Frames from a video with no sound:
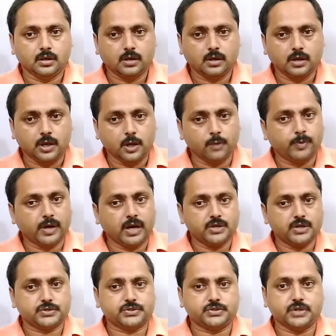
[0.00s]
you
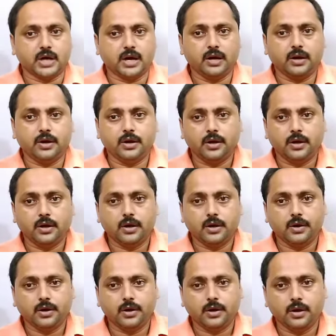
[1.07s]
balance the
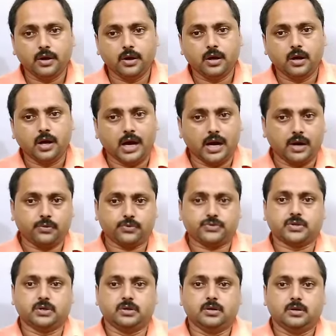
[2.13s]

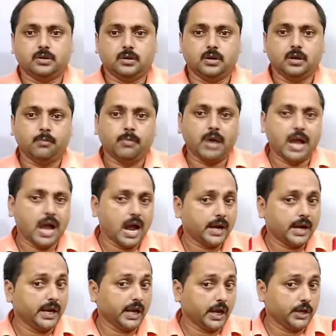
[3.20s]
hydrogen by
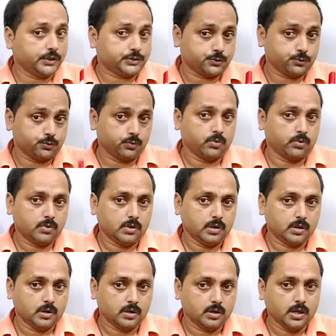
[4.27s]
adding H2O.
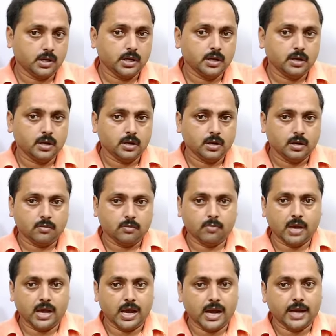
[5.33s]
By
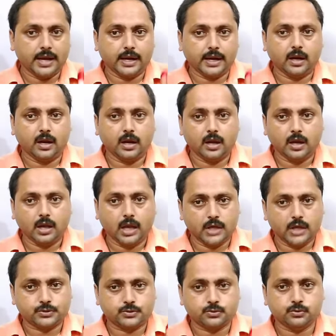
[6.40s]
adding
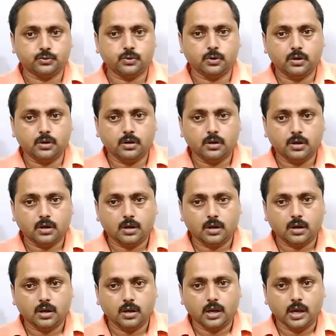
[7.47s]
H2O
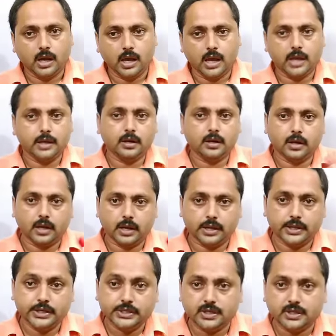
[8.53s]
in
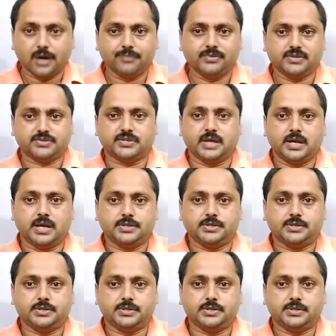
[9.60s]
either of the side,